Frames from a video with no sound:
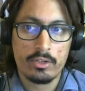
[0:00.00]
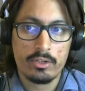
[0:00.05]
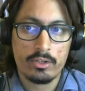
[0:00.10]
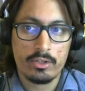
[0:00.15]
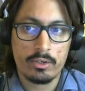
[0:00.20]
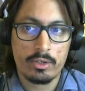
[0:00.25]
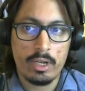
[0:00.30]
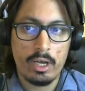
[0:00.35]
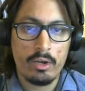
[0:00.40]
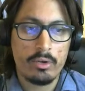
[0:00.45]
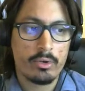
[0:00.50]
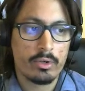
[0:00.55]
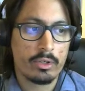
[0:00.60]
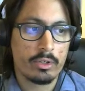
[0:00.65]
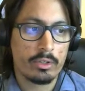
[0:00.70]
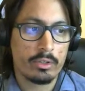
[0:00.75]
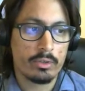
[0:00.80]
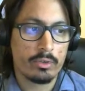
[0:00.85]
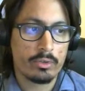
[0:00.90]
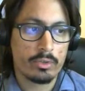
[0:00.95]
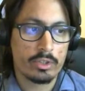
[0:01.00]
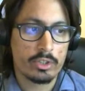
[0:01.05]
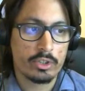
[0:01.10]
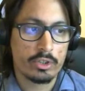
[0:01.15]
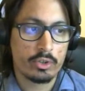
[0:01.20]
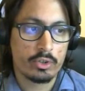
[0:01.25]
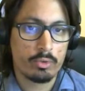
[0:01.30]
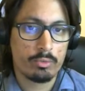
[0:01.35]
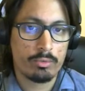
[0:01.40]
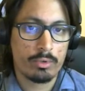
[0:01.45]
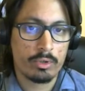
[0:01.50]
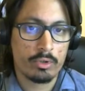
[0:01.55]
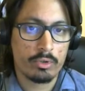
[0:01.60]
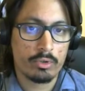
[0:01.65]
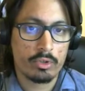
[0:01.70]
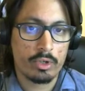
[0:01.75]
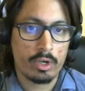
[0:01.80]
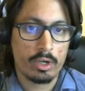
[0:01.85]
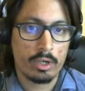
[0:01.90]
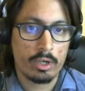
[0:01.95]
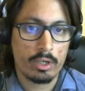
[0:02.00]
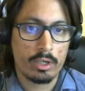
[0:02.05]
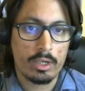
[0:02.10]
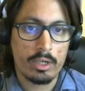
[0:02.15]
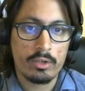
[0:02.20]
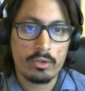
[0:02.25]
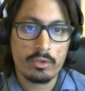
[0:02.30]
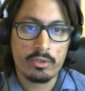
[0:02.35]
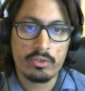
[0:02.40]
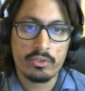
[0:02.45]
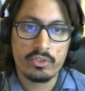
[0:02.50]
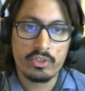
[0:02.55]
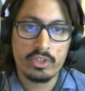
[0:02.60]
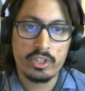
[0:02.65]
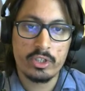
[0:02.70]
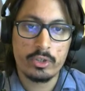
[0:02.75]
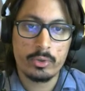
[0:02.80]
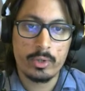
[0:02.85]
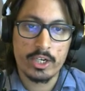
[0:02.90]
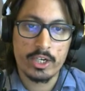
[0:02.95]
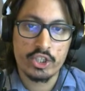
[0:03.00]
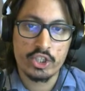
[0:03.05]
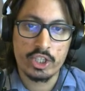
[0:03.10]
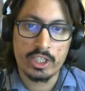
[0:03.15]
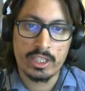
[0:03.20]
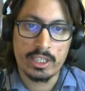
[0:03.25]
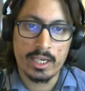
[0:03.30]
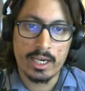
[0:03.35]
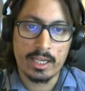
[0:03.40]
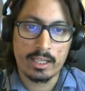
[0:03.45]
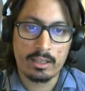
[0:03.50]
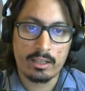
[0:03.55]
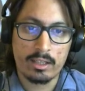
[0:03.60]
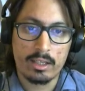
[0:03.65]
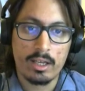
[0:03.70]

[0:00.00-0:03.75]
so now you can use this cube render target and you can see you actually get